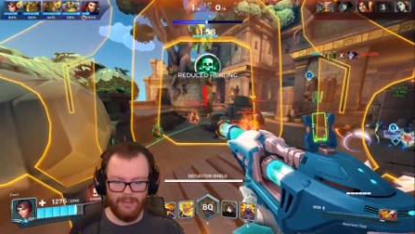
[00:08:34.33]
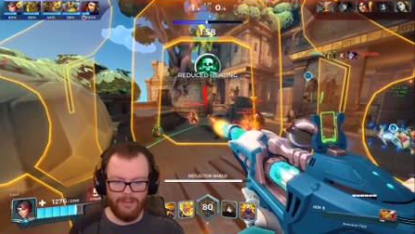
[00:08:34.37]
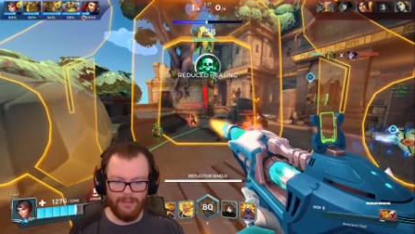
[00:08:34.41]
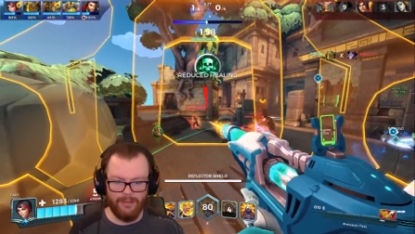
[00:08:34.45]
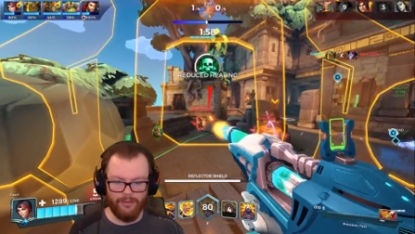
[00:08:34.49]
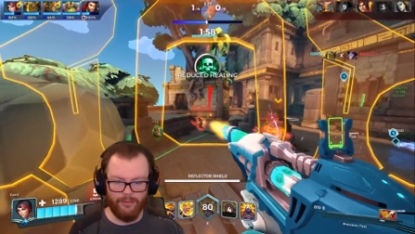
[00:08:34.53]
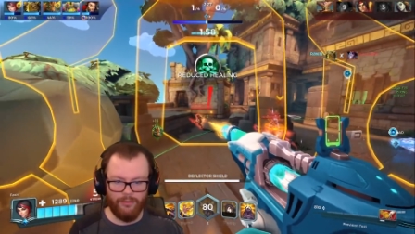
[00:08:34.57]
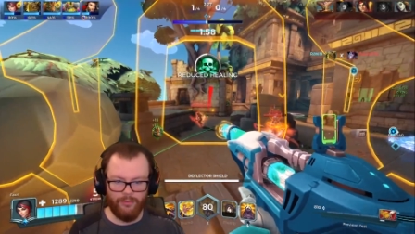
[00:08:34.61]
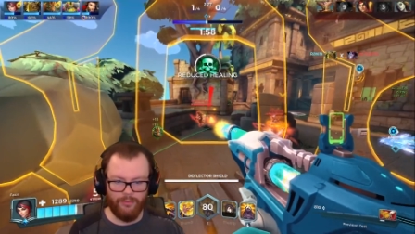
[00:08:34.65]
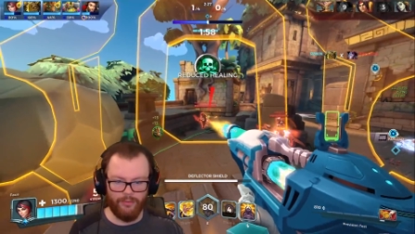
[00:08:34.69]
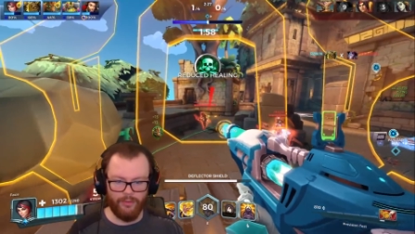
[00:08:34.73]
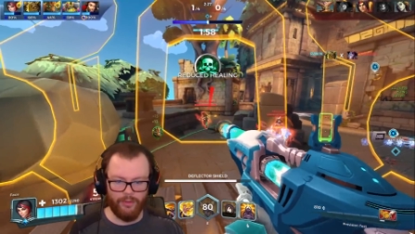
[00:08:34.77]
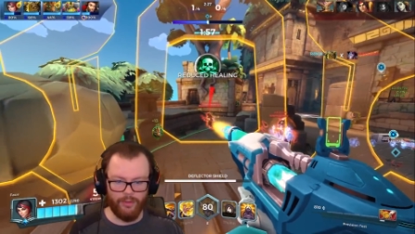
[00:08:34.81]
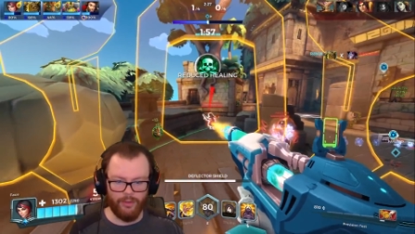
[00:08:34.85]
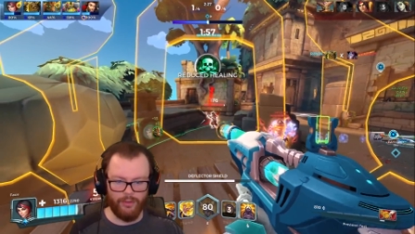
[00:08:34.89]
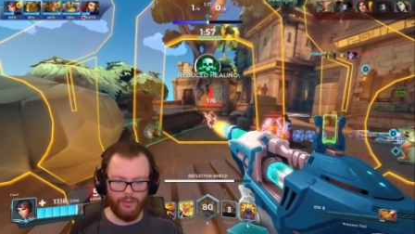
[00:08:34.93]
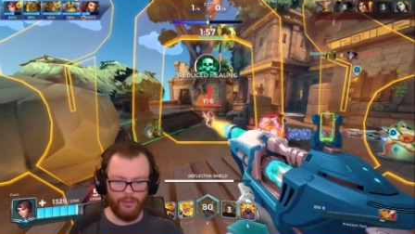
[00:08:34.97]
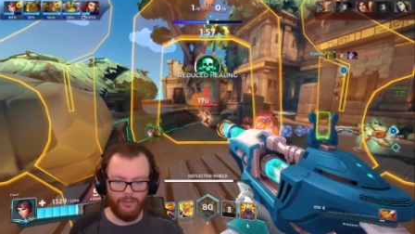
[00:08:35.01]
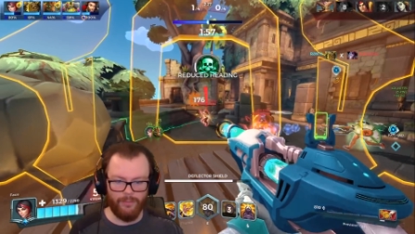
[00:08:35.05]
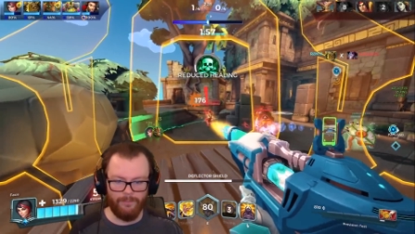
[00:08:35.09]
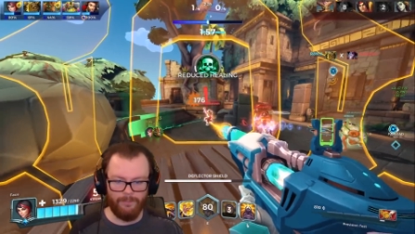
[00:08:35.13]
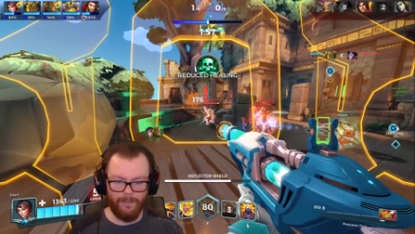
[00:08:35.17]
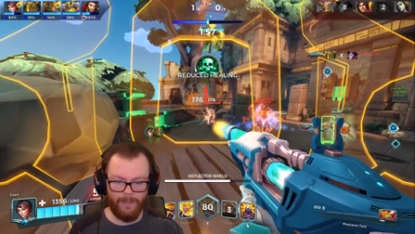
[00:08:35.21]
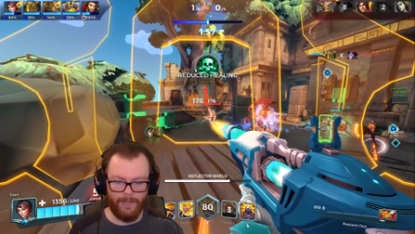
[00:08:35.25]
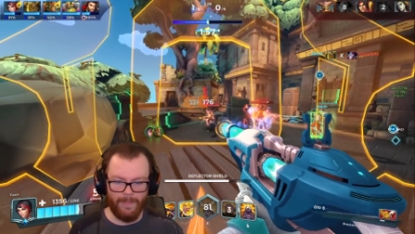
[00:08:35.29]

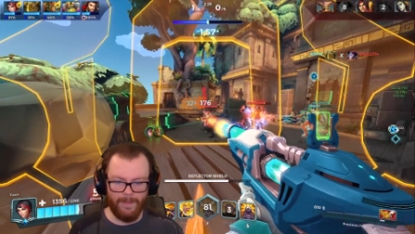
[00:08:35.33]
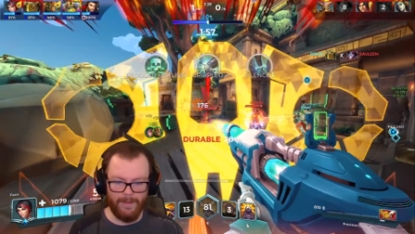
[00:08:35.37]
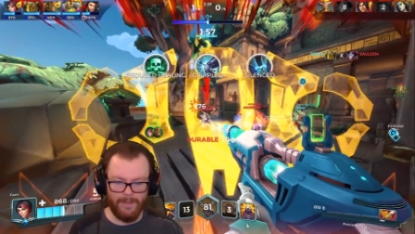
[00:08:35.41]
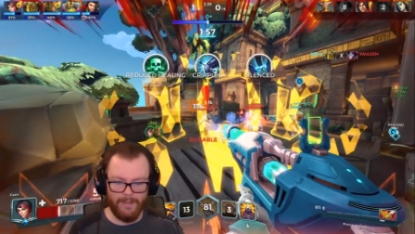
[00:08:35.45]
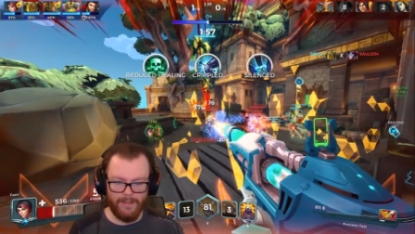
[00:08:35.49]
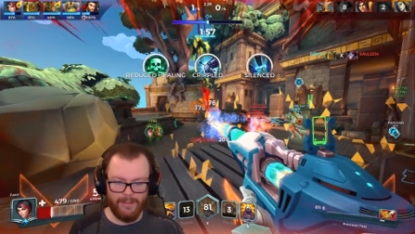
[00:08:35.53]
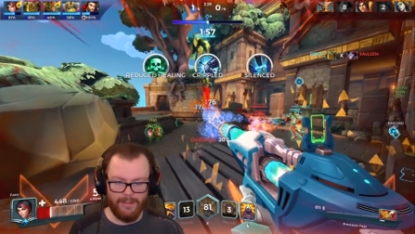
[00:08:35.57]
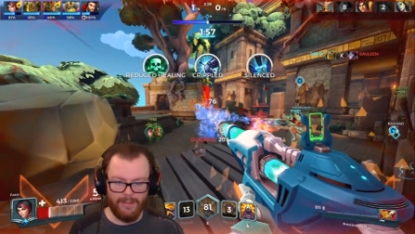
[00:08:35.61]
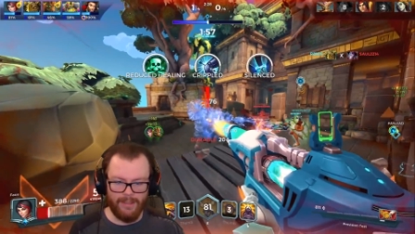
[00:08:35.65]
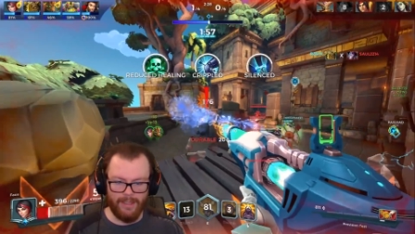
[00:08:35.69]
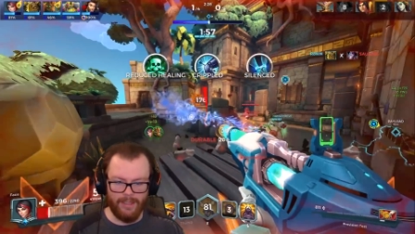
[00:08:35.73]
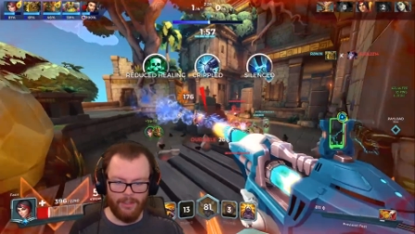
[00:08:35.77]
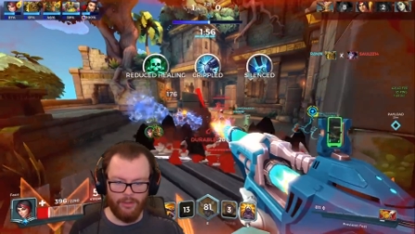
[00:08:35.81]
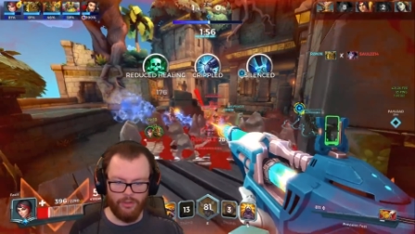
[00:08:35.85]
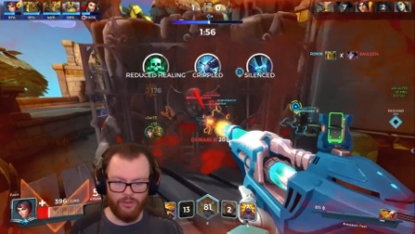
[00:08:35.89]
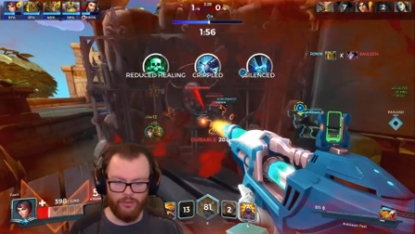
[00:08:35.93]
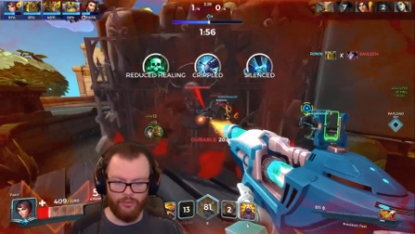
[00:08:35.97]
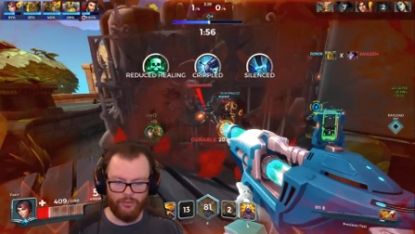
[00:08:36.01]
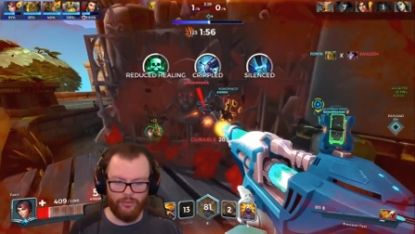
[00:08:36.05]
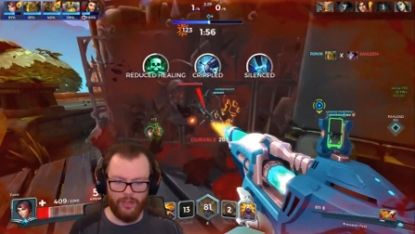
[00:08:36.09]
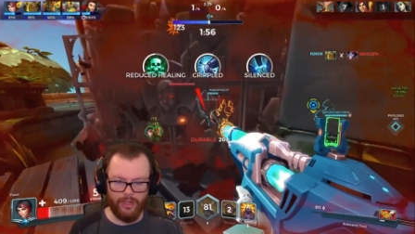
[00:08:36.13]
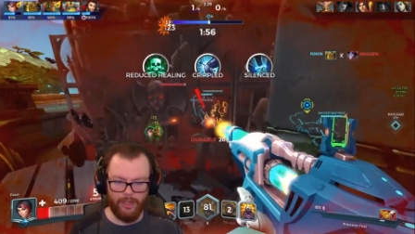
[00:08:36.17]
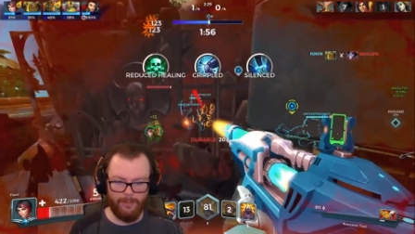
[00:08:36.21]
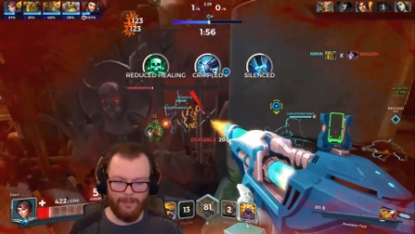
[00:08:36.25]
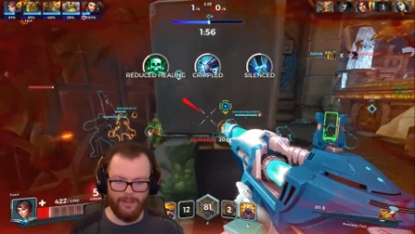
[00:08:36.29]
So, yeah, you
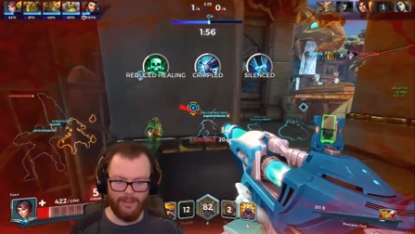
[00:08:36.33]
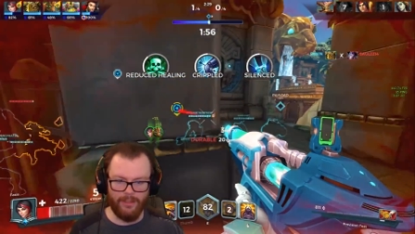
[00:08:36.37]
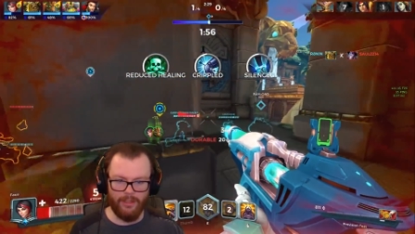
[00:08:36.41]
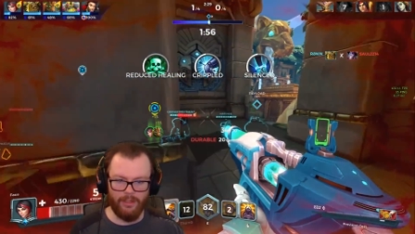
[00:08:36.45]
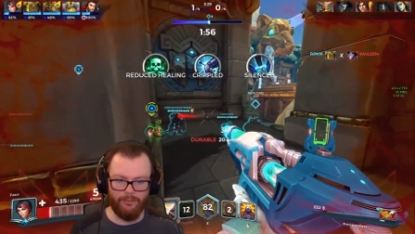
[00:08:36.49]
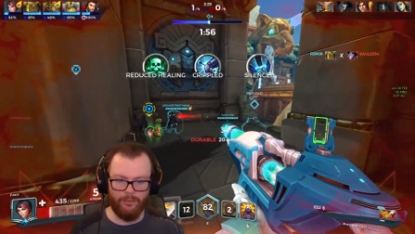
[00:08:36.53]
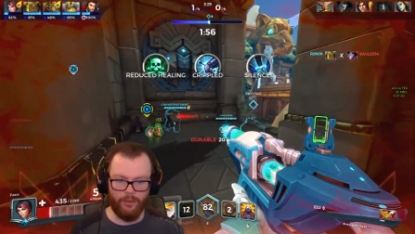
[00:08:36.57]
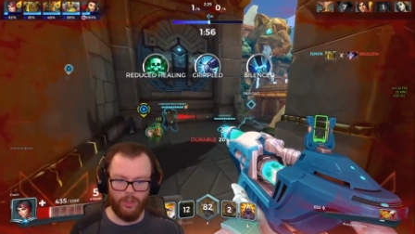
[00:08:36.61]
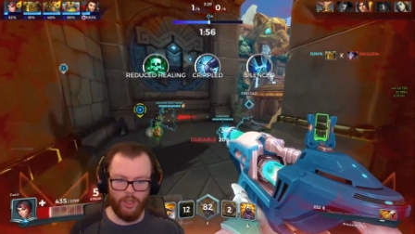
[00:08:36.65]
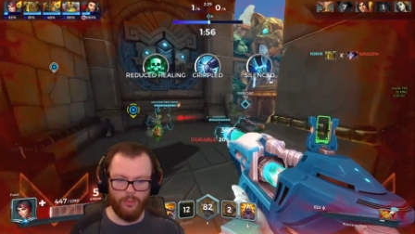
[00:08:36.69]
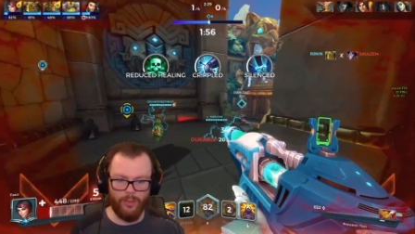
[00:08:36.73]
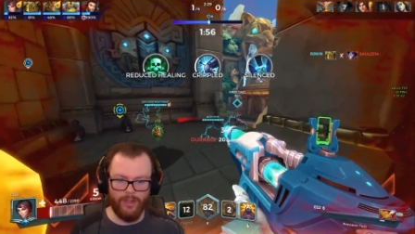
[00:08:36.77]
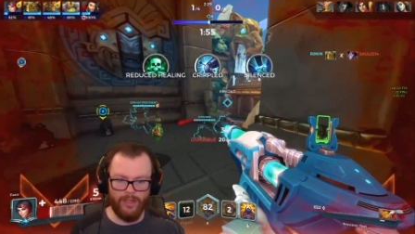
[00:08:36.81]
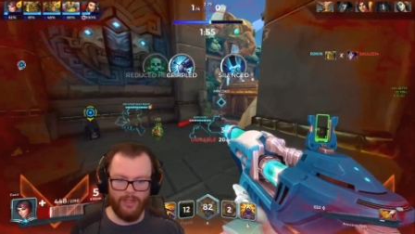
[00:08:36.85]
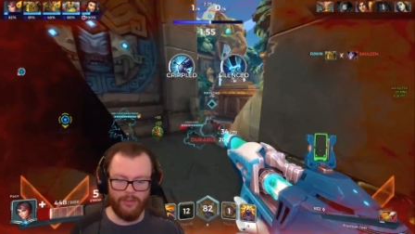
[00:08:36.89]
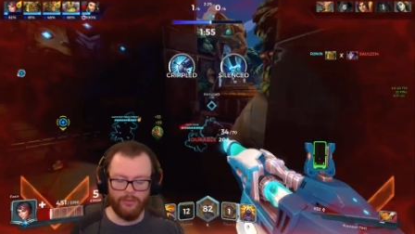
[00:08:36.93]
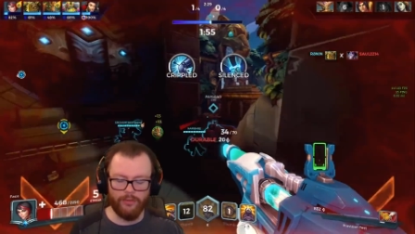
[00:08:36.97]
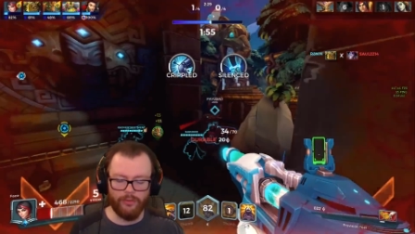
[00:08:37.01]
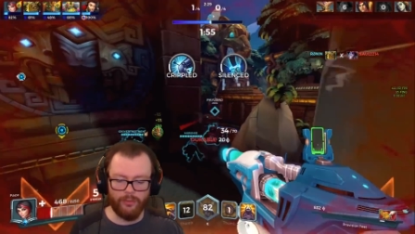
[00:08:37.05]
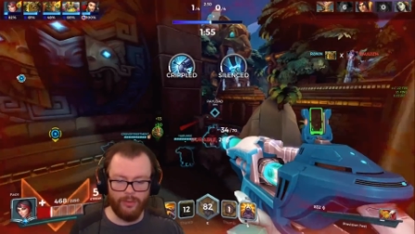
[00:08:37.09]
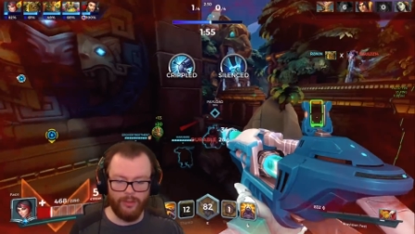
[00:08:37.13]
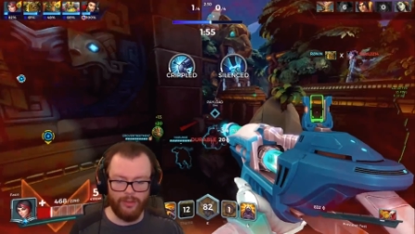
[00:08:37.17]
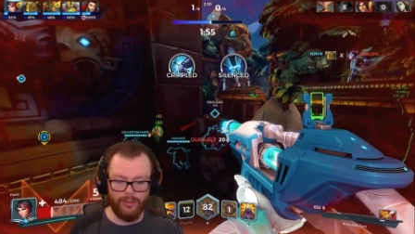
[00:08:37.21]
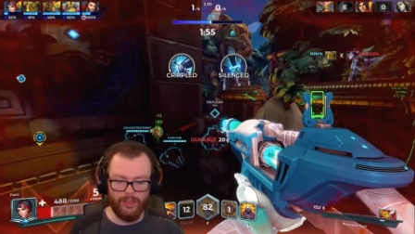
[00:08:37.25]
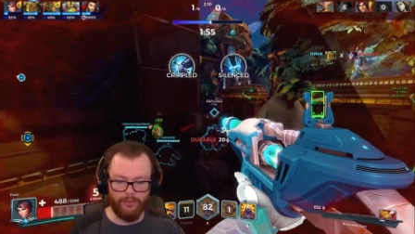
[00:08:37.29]
just gotta be careful. Oh, he is
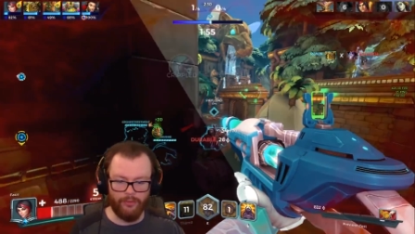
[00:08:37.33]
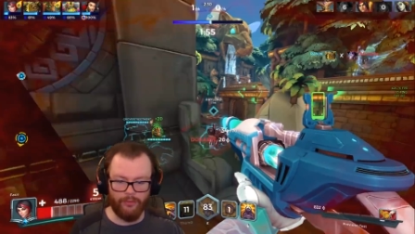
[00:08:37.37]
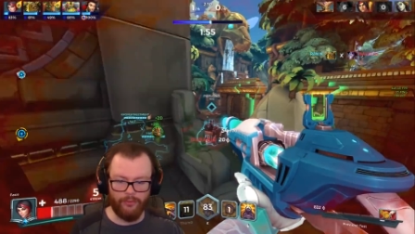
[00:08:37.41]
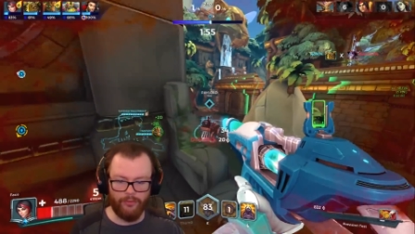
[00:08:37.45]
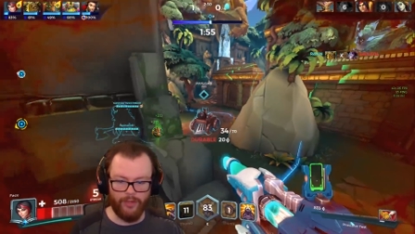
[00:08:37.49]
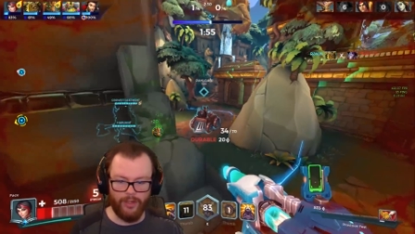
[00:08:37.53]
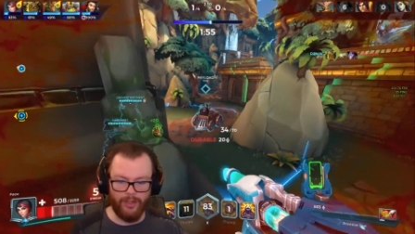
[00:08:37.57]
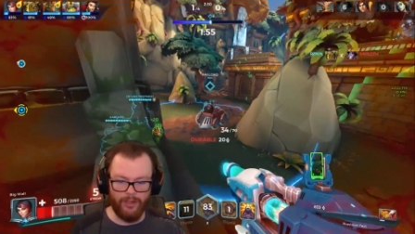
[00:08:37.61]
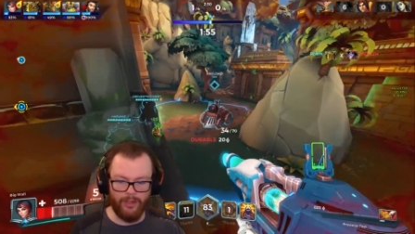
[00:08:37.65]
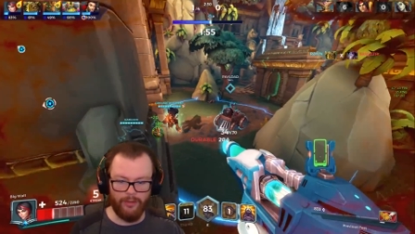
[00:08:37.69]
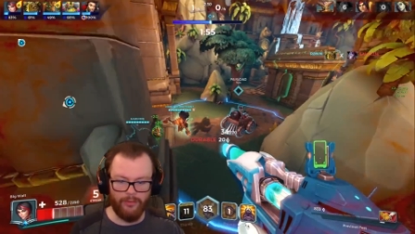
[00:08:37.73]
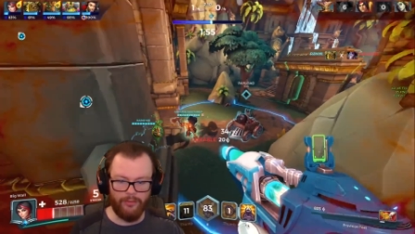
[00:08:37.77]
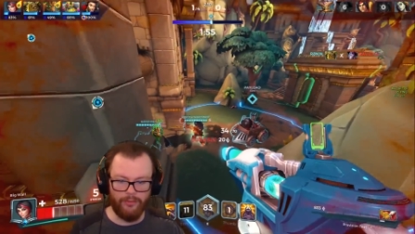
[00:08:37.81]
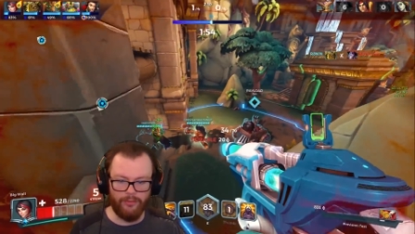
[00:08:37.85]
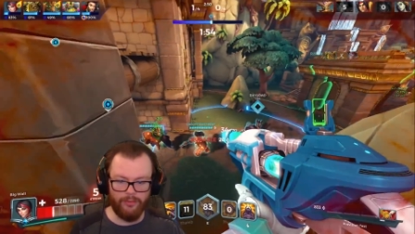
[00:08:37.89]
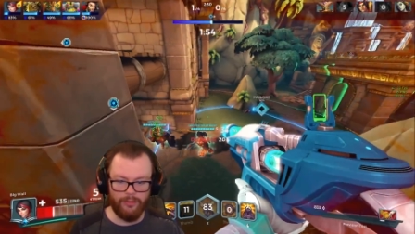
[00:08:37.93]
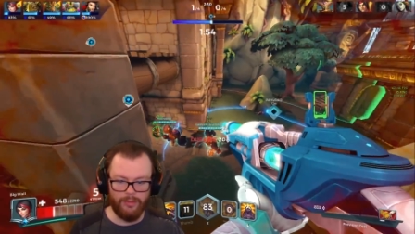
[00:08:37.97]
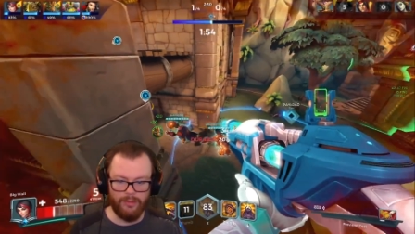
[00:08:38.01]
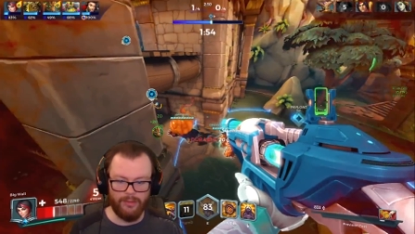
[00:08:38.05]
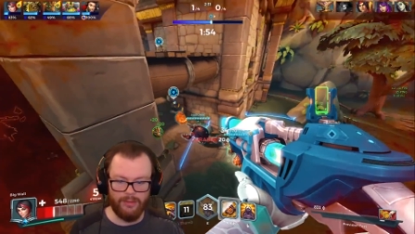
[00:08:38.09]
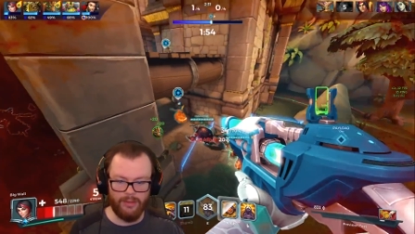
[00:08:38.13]
going Desert Silence!